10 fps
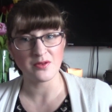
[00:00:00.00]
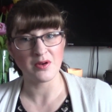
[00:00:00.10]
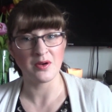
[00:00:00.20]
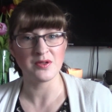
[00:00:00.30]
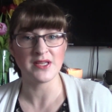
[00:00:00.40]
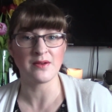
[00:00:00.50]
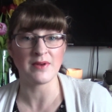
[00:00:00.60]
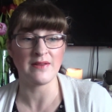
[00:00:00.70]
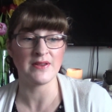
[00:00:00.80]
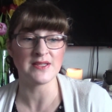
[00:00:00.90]
crows and
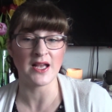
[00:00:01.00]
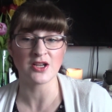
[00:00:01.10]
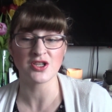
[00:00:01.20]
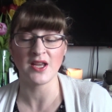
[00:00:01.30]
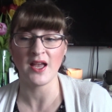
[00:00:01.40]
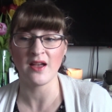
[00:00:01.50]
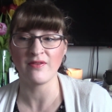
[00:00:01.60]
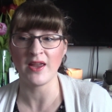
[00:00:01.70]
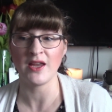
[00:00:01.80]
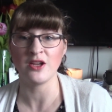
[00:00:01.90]
ravens actually
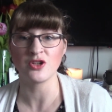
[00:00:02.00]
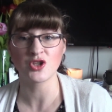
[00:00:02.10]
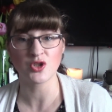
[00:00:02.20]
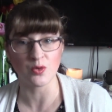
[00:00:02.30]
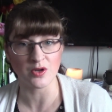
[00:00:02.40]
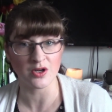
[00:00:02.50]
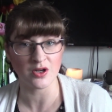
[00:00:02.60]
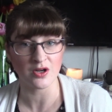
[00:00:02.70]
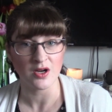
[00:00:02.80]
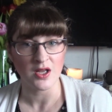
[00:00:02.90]
have a
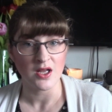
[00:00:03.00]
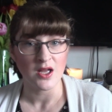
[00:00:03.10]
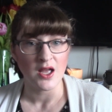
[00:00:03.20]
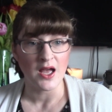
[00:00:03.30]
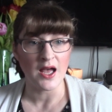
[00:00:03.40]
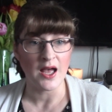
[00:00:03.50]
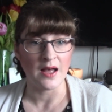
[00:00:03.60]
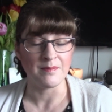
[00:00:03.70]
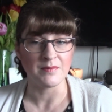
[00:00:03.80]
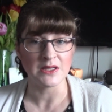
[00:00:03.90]
shorter
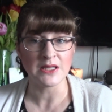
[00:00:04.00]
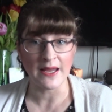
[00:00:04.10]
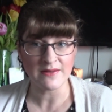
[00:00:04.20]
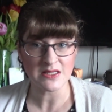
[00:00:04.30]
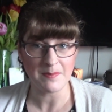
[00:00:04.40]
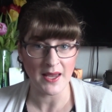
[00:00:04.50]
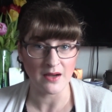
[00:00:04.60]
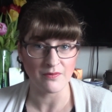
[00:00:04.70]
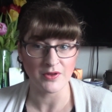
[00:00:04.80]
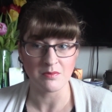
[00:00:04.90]

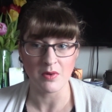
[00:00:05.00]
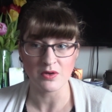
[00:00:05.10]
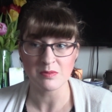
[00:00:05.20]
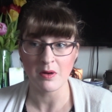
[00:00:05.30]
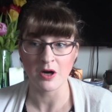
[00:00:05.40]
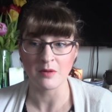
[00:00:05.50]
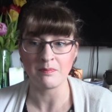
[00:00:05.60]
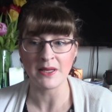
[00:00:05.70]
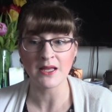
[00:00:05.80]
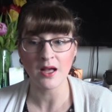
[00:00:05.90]
lifespan for the most
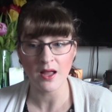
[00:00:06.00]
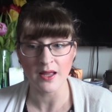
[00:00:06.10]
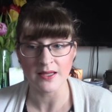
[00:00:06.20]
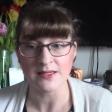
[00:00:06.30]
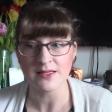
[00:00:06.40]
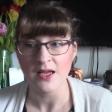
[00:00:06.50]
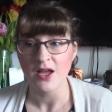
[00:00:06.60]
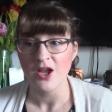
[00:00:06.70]
part because